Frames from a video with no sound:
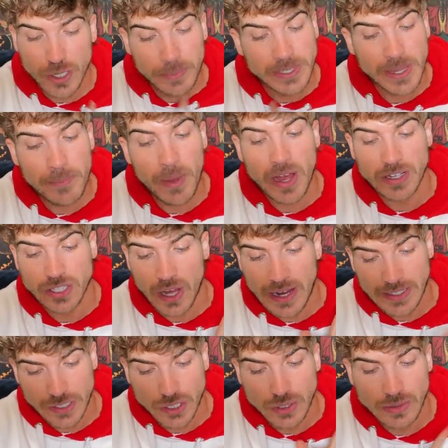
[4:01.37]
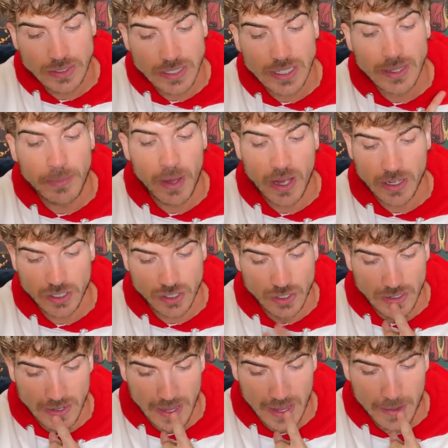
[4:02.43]
2% boxer. I do see the
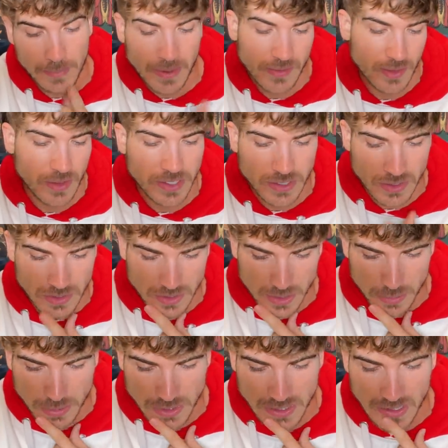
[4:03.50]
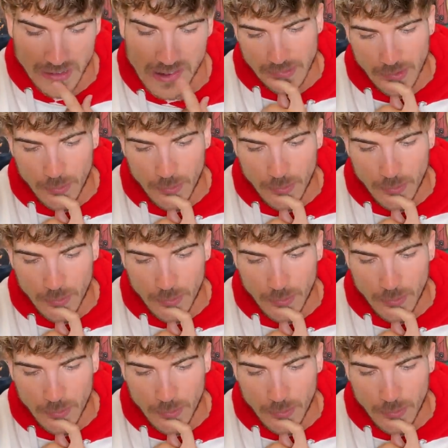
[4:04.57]
boxer in him, even though it's only 2%.